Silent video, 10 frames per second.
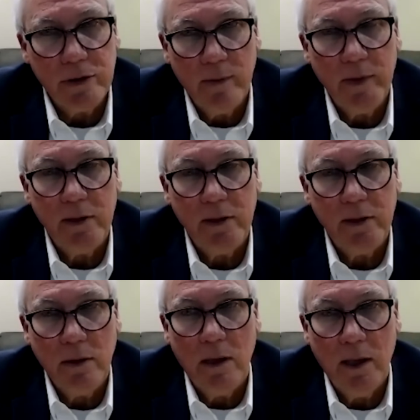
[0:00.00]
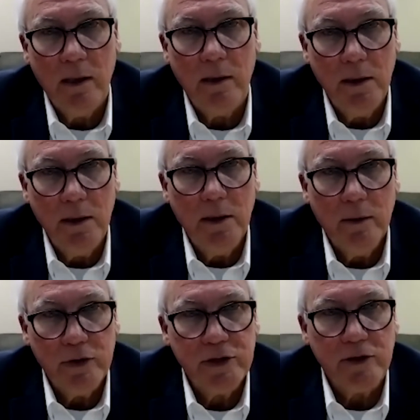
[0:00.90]
I mean, we're
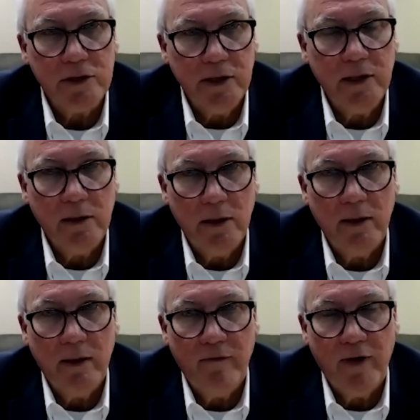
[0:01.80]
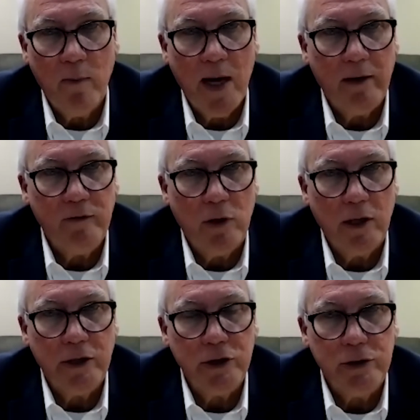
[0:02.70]
still seeing a fair amount of drug
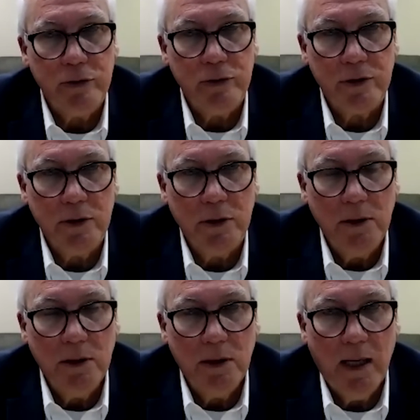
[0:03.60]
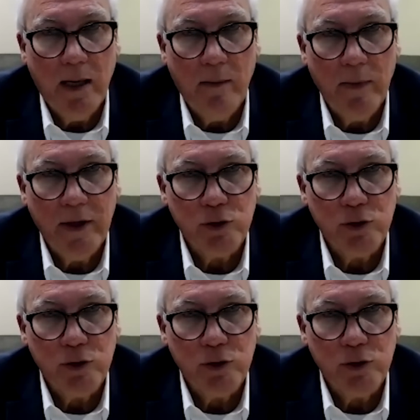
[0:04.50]
issues as